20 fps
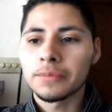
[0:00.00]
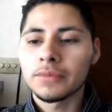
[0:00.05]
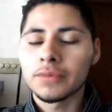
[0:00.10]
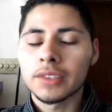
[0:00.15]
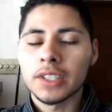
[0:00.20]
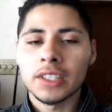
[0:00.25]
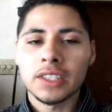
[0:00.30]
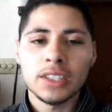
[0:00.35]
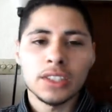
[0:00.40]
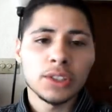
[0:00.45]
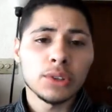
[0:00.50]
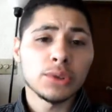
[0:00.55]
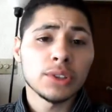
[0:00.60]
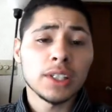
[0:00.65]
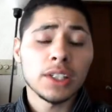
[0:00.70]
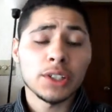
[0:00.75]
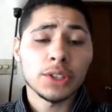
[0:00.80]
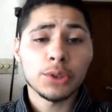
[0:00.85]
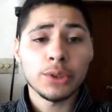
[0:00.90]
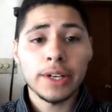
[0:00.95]
let's say you set a
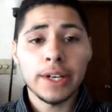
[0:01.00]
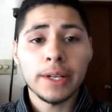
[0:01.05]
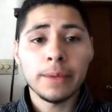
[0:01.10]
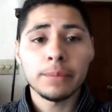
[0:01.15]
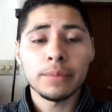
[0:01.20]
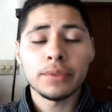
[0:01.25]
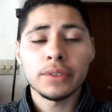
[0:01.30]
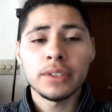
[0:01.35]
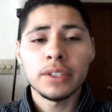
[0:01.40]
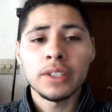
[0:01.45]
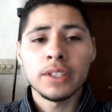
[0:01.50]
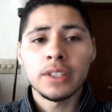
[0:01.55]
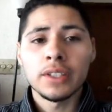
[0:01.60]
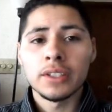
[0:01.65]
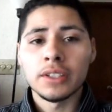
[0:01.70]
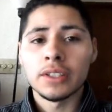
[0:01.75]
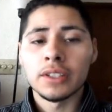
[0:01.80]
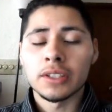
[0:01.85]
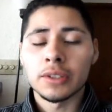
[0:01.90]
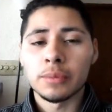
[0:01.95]
trap,
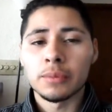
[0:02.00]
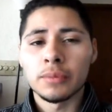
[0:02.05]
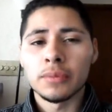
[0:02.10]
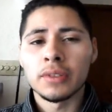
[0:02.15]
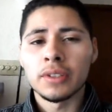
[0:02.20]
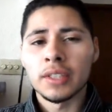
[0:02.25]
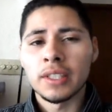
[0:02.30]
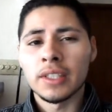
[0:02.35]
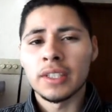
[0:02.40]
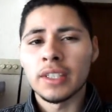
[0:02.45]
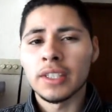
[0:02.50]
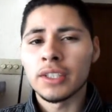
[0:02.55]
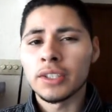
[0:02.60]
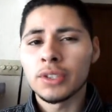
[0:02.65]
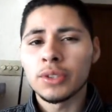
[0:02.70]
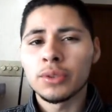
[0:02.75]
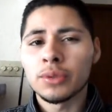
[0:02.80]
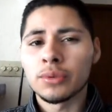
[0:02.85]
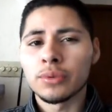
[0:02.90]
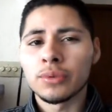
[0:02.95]
and then
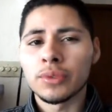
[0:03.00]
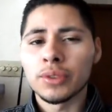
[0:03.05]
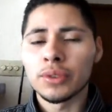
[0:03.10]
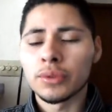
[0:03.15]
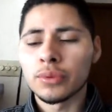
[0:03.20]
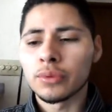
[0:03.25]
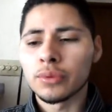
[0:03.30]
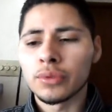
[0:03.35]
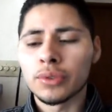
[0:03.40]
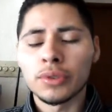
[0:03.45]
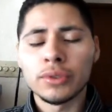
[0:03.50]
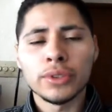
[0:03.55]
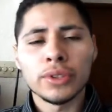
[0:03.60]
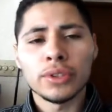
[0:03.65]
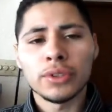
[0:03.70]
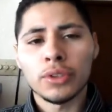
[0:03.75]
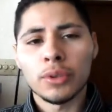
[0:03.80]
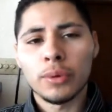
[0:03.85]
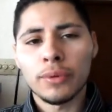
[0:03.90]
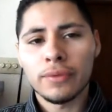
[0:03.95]
you do your
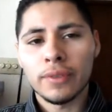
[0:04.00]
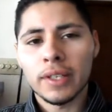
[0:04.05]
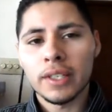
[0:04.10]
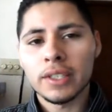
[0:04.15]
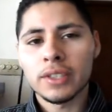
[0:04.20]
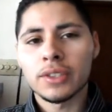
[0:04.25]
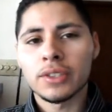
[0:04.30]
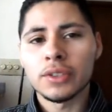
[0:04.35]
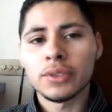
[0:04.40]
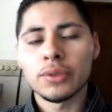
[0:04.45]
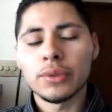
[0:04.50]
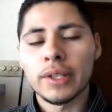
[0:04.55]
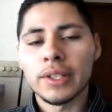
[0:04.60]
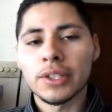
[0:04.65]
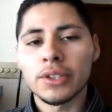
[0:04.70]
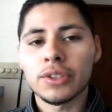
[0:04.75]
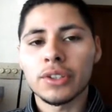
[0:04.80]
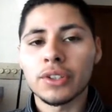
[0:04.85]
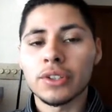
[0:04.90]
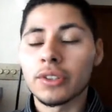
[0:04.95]
normal phase, you end your
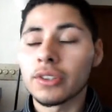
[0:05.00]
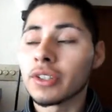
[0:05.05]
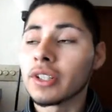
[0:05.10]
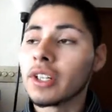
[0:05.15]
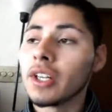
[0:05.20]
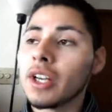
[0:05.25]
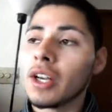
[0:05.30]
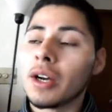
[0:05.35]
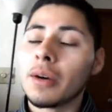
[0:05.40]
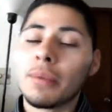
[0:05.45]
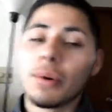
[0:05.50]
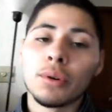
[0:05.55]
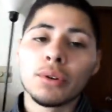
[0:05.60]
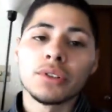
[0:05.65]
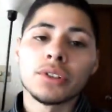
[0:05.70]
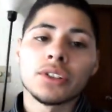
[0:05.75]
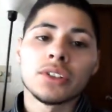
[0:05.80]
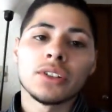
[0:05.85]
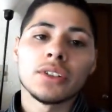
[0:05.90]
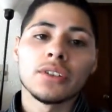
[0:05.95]
turn,
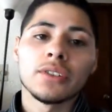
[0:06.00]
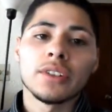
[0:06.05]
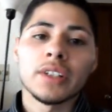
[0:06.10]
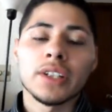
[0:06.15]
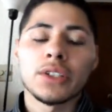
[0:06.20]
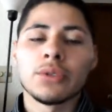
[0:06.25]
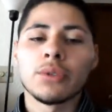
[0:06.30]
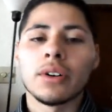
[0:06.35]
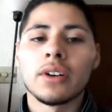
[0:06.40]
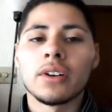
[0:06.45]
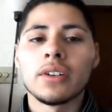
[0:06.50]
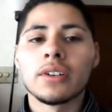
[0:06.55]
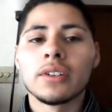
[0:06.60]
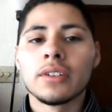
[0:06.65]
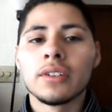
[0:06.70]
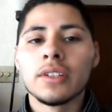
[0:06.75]
opponent's turn, they draw,